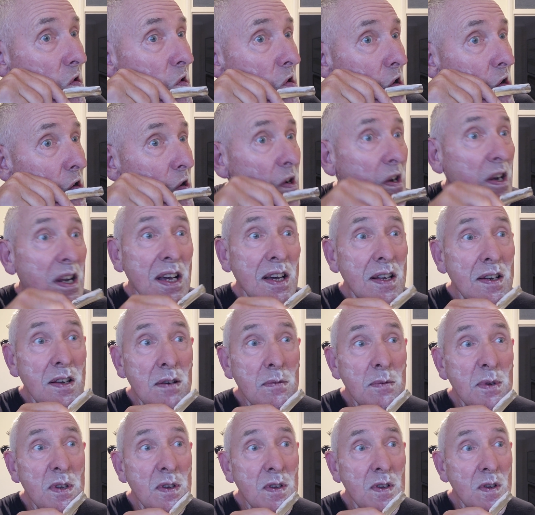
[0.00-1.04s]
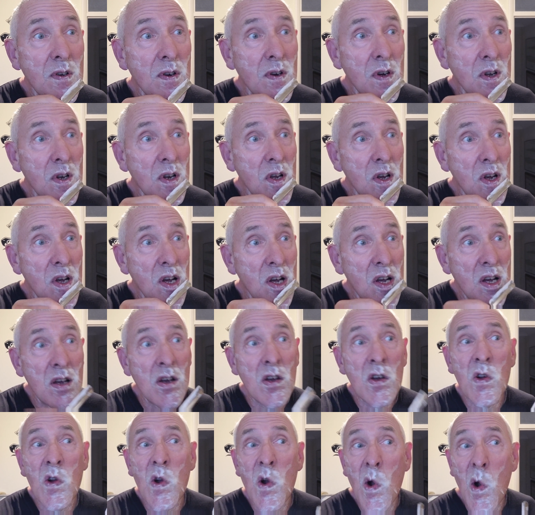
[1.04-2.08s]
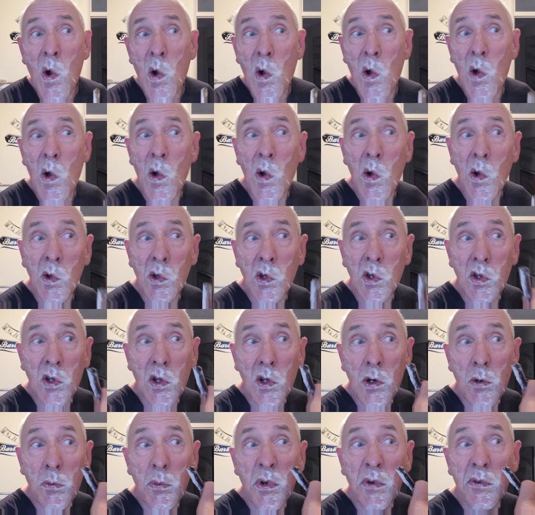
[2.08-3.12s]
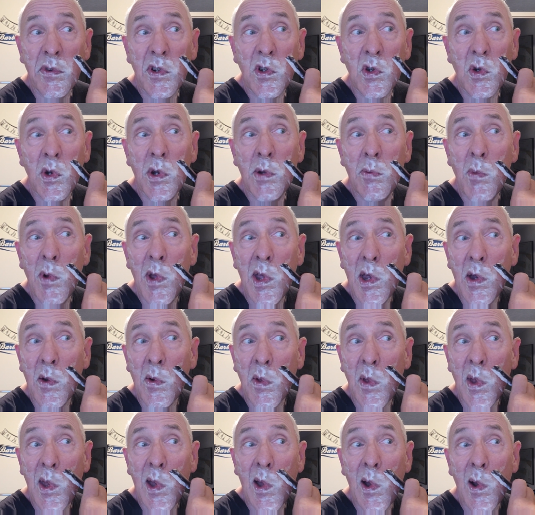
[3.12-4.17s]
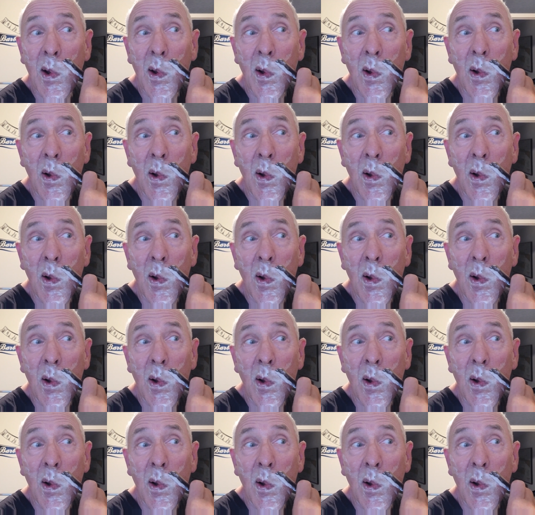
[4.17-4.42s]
I'm glad I'm inside. Just a little bit of a trim here and there,